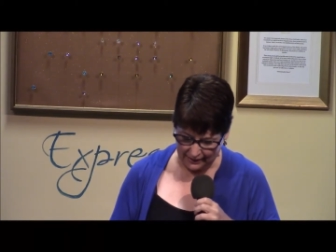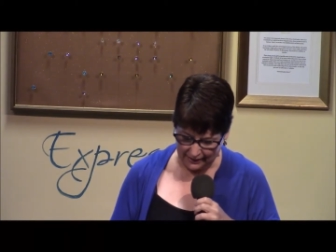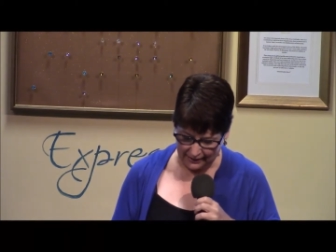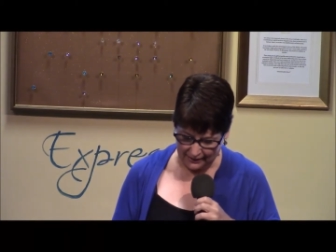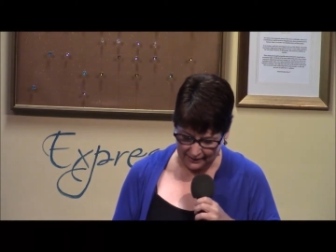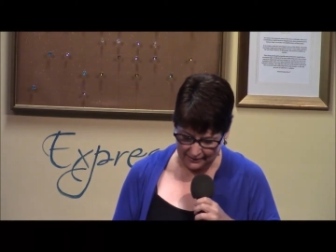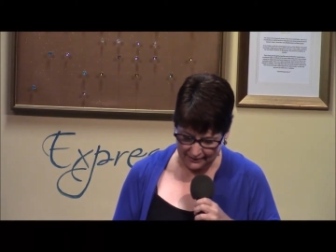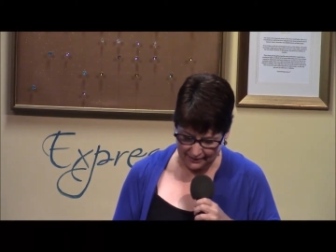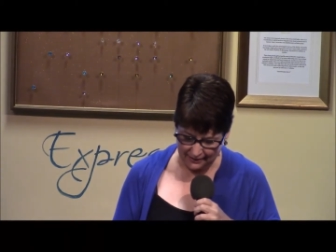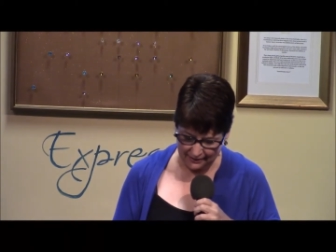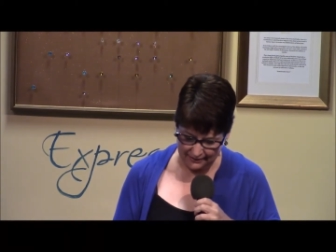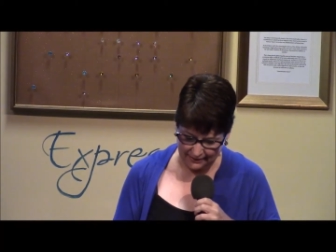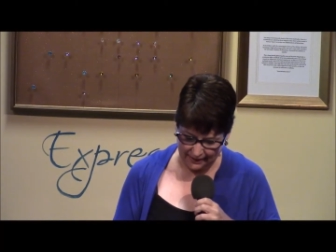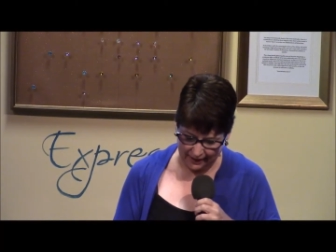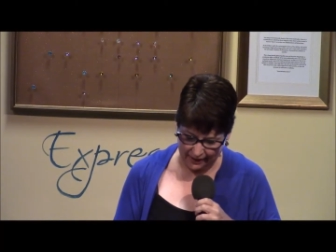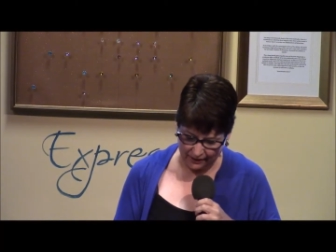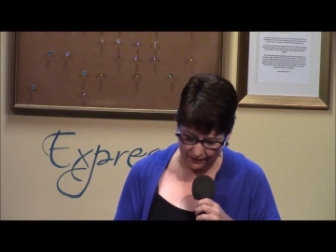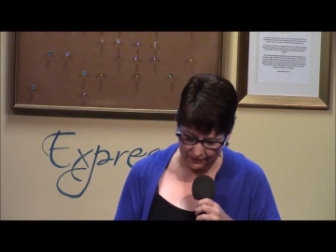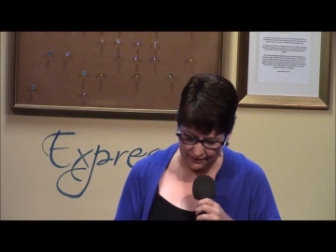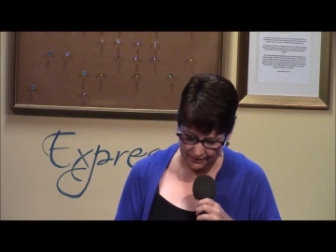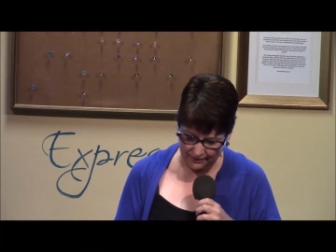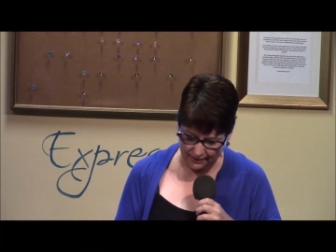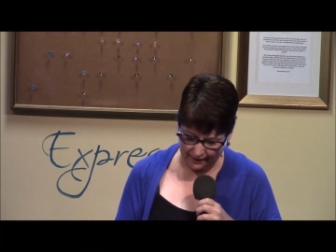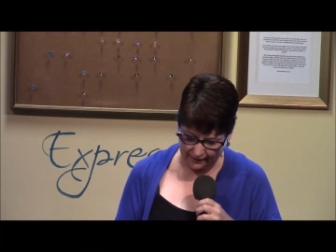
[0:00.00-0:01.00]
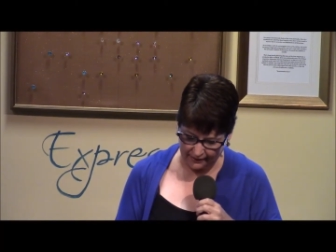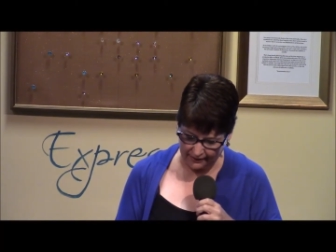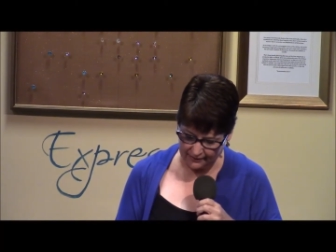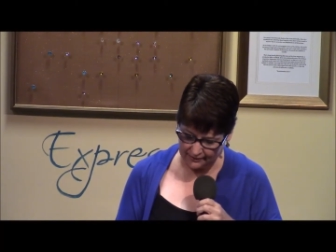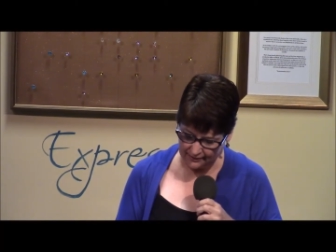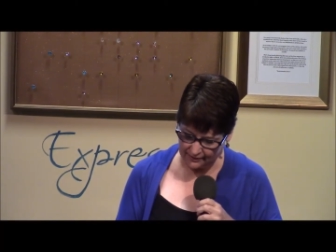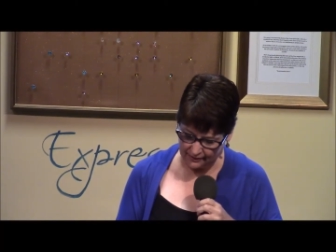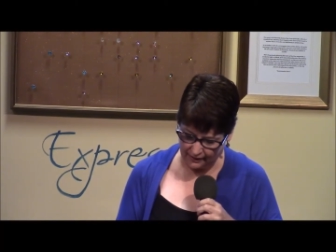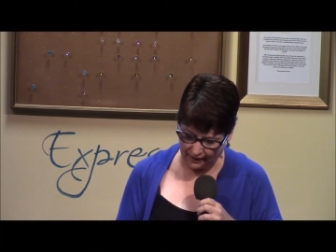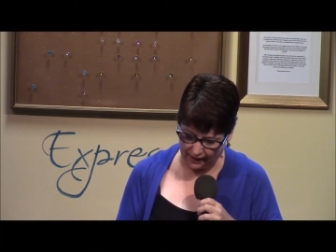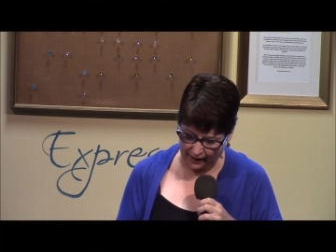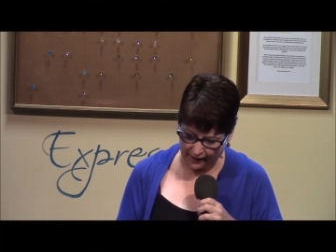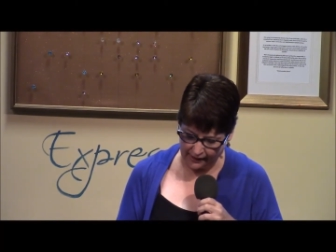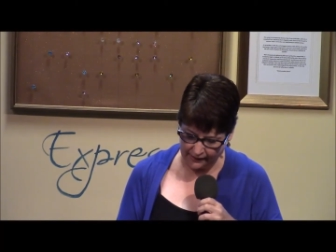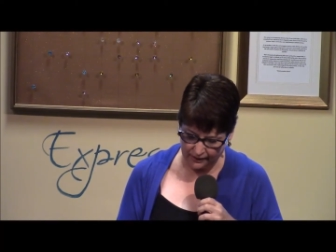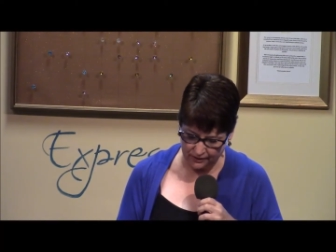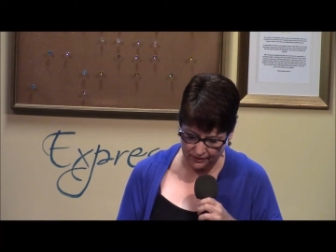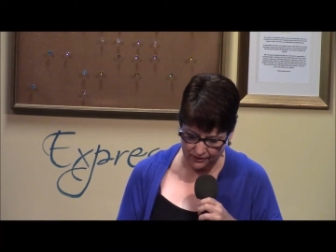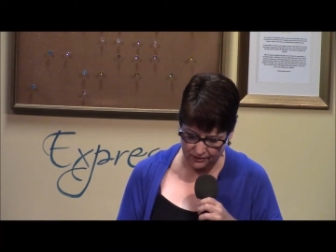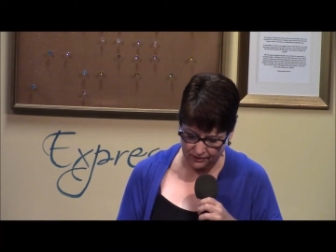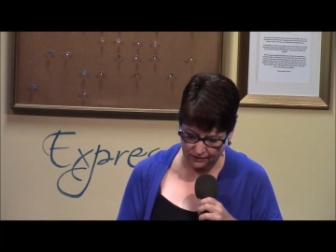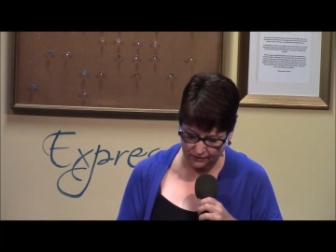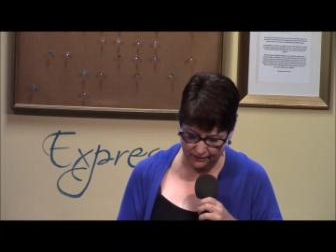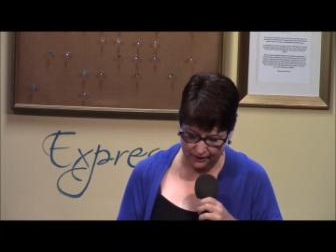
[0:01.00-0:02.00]
He says, outside, he said, I
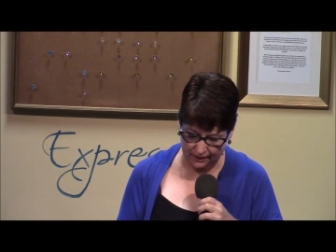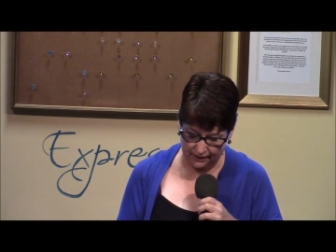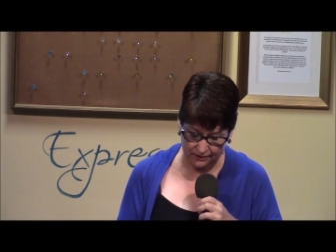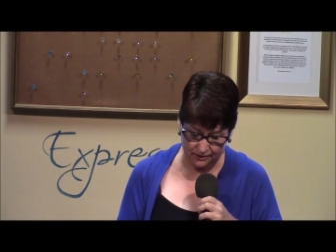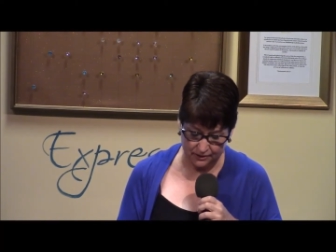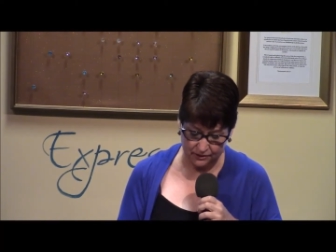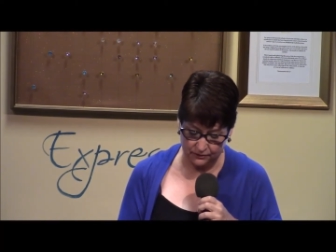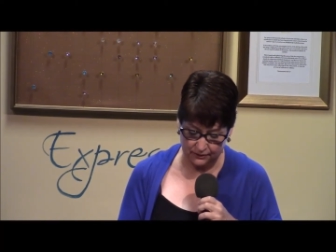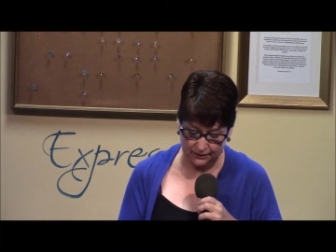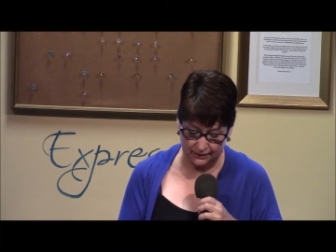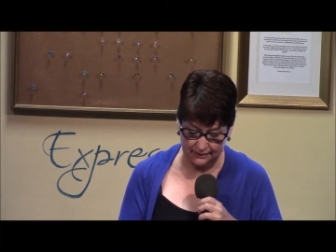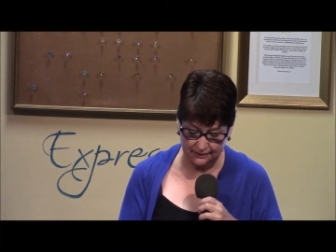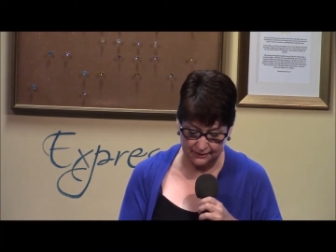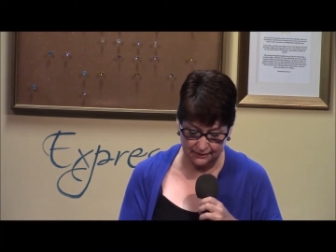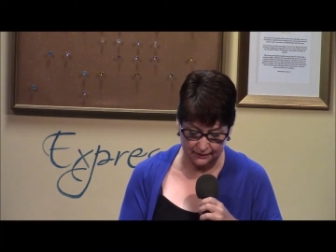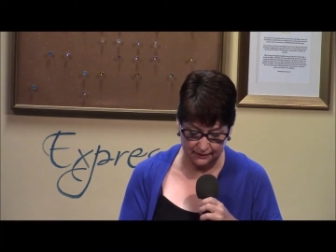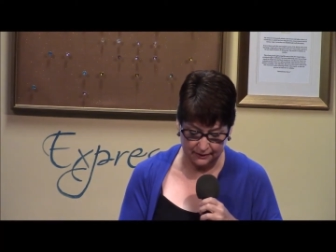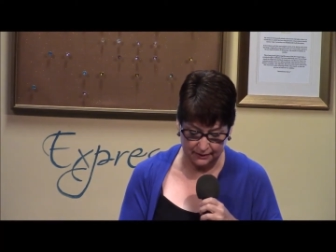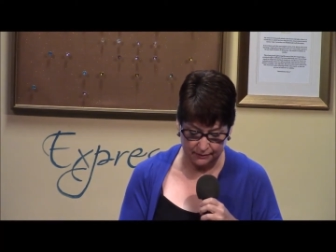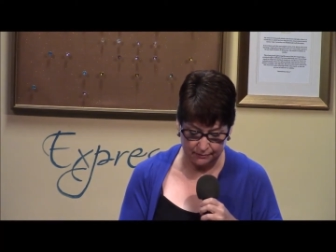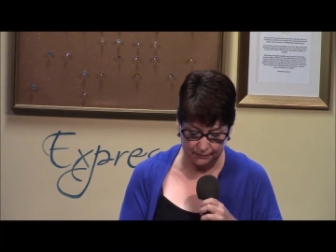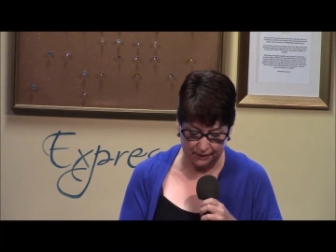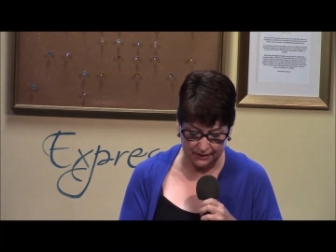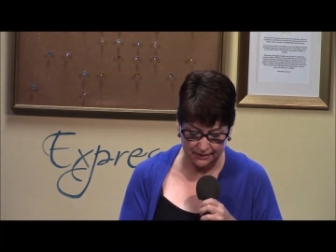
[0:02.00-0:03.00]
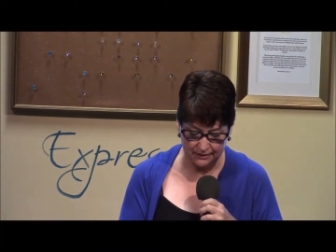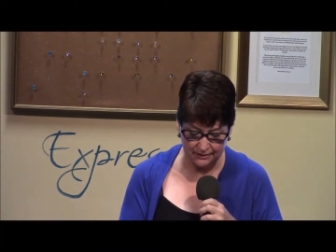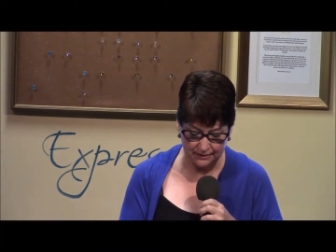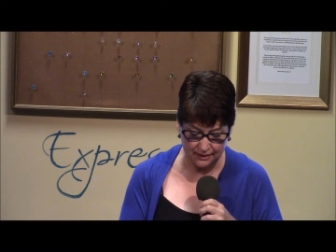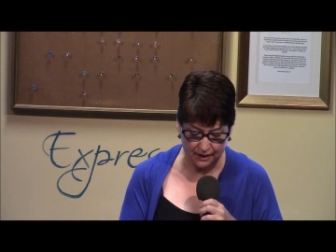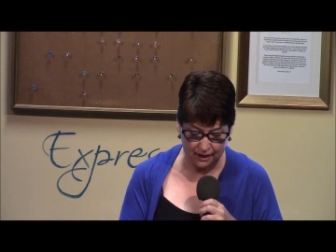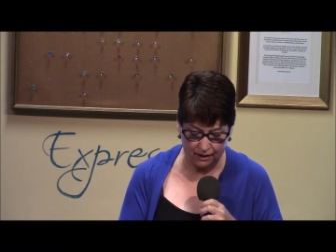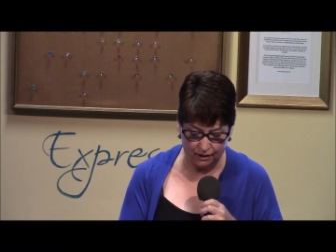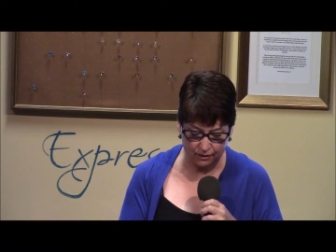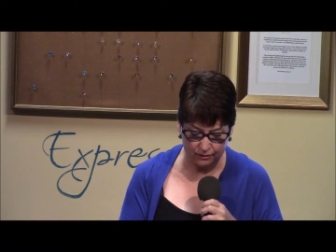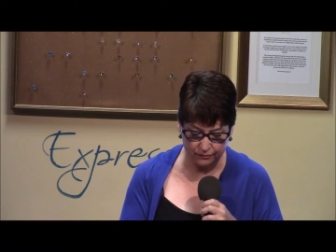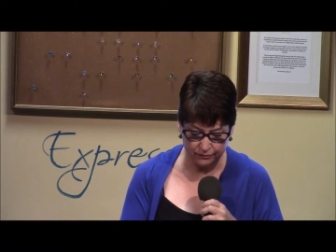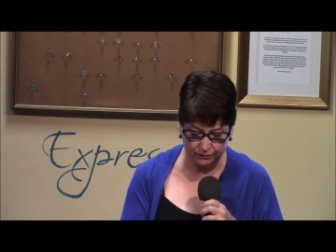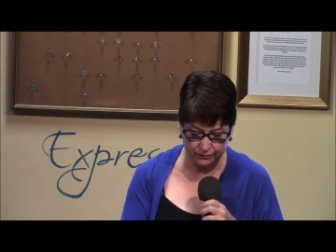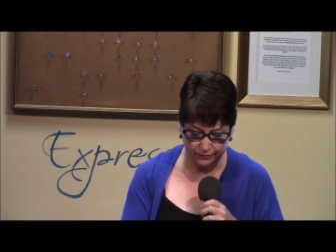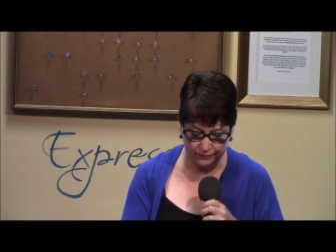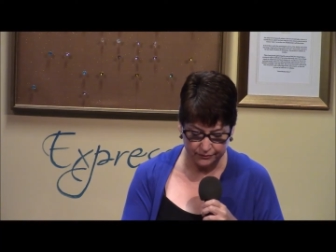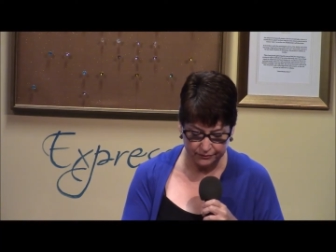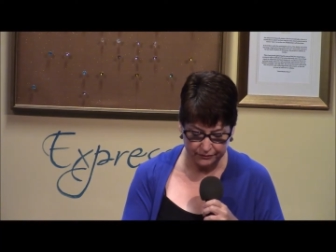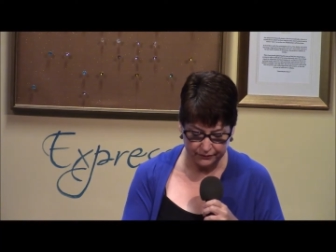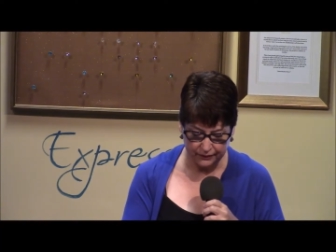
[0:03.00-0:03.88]
can do that too easily myself.